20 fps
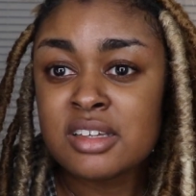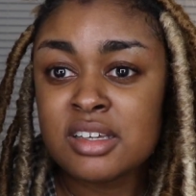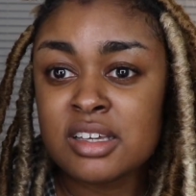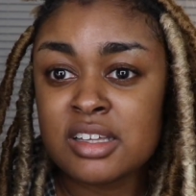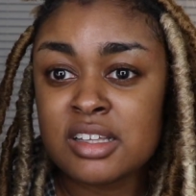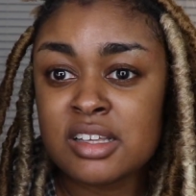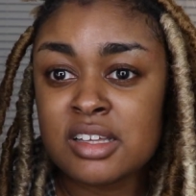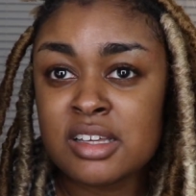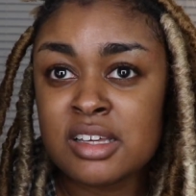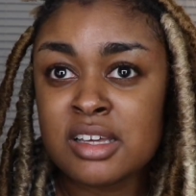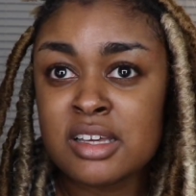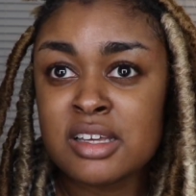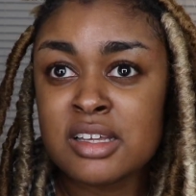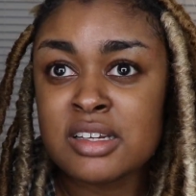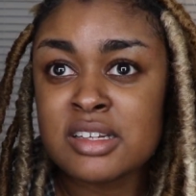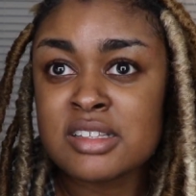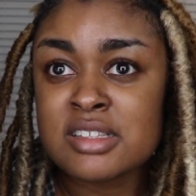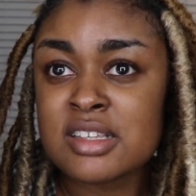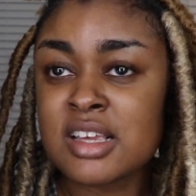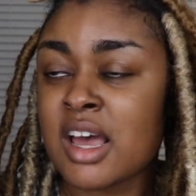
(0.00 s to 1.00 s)
and
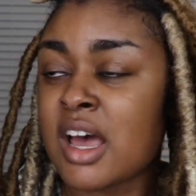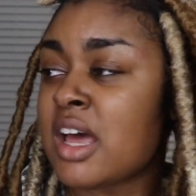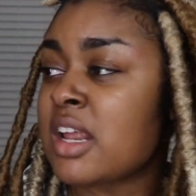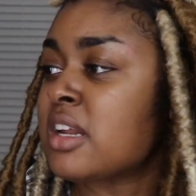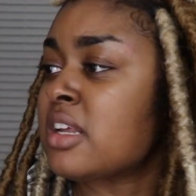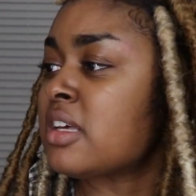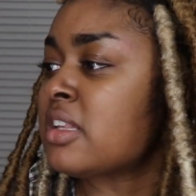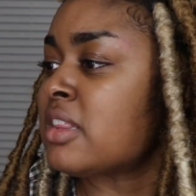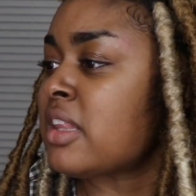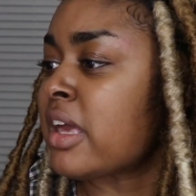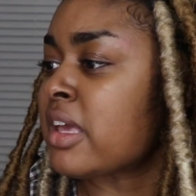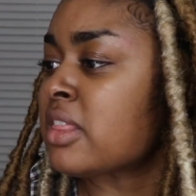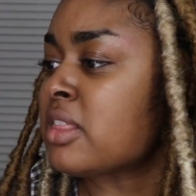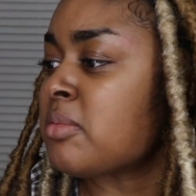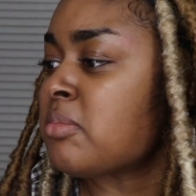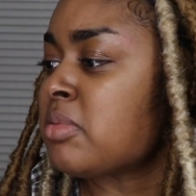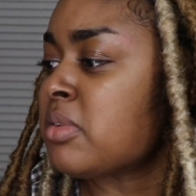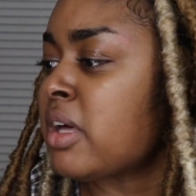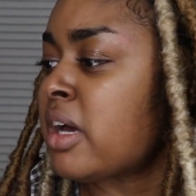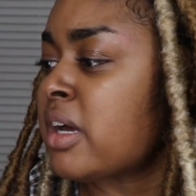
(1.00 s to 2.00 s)
it's kind of like the
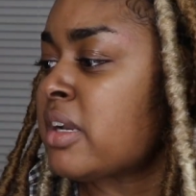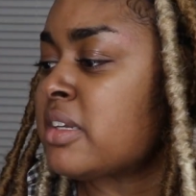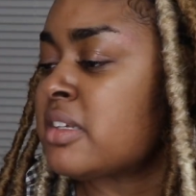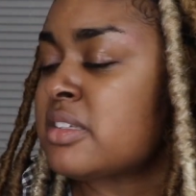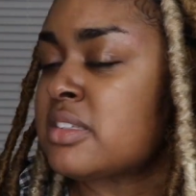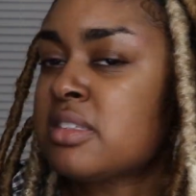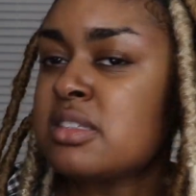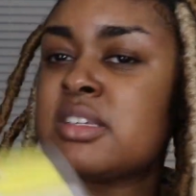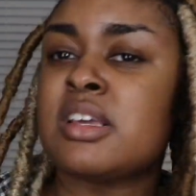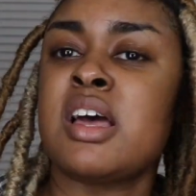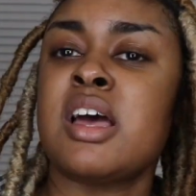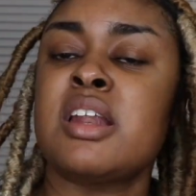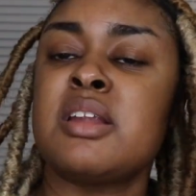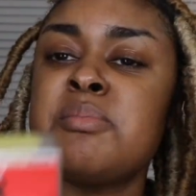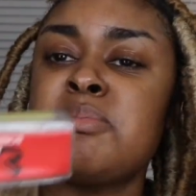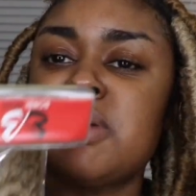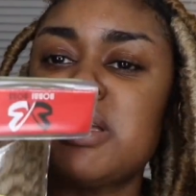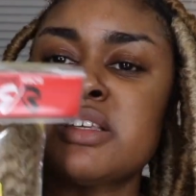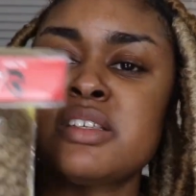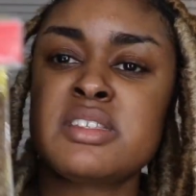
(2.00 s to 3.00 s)
blonde is kind of
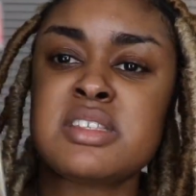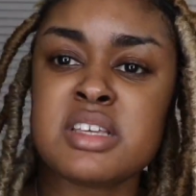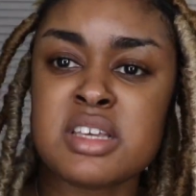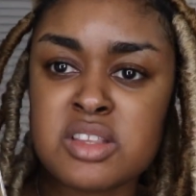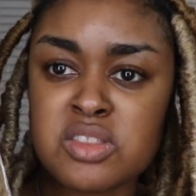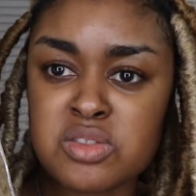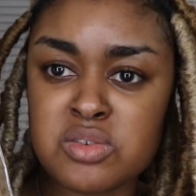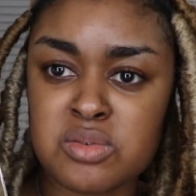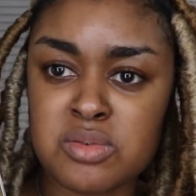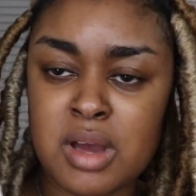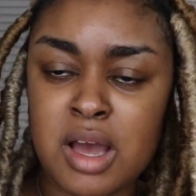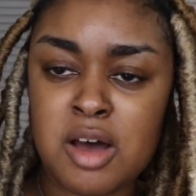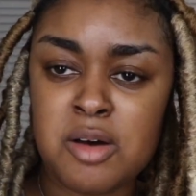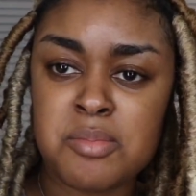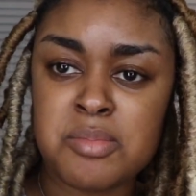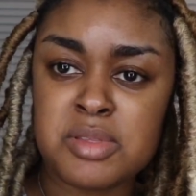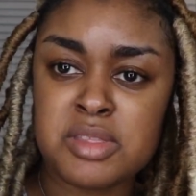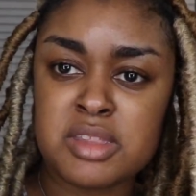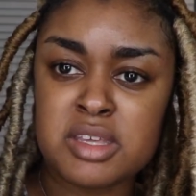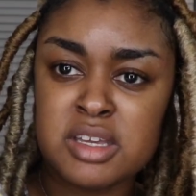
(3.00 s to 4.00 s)
mixed in throughout,
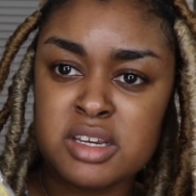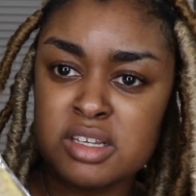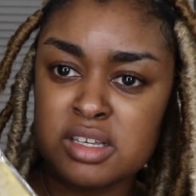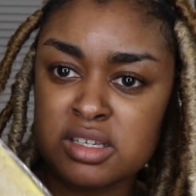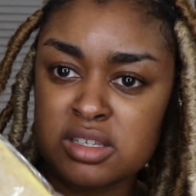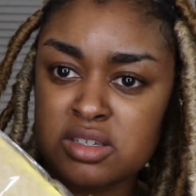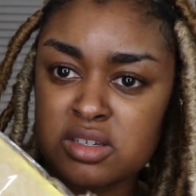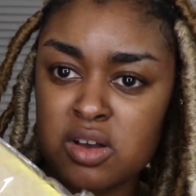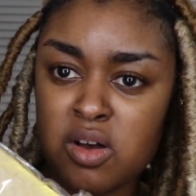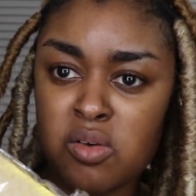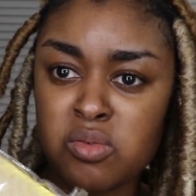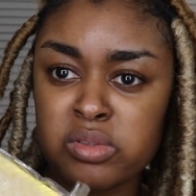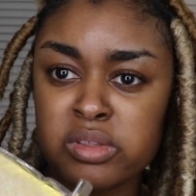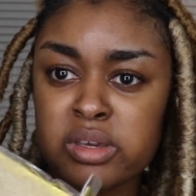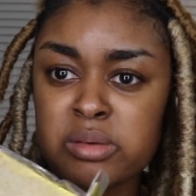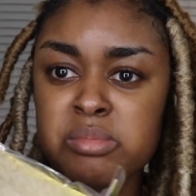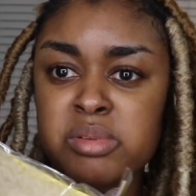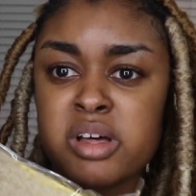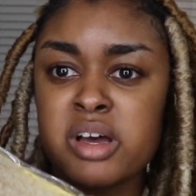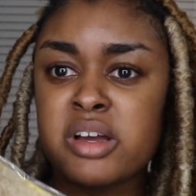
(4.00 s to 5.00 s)
but then it's only
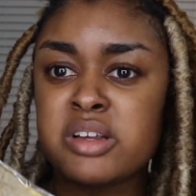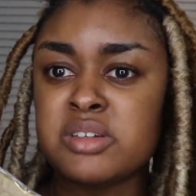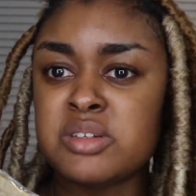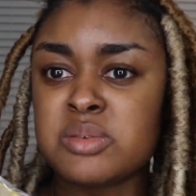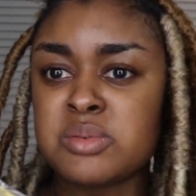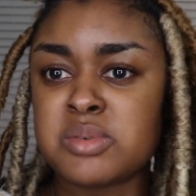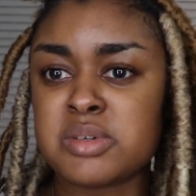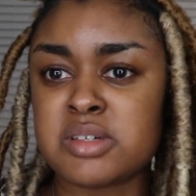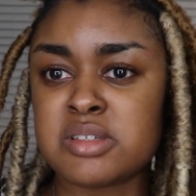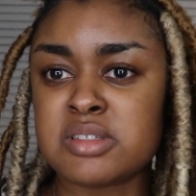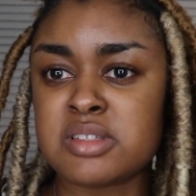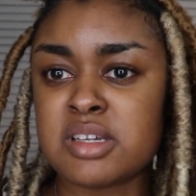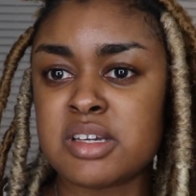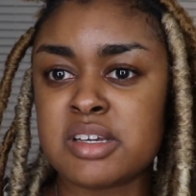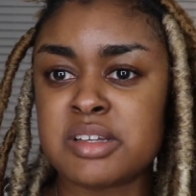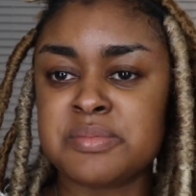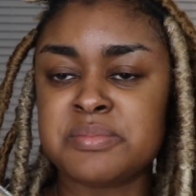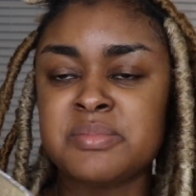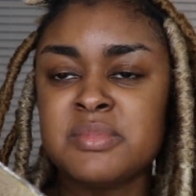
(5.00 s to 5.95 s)
blonde towards the end.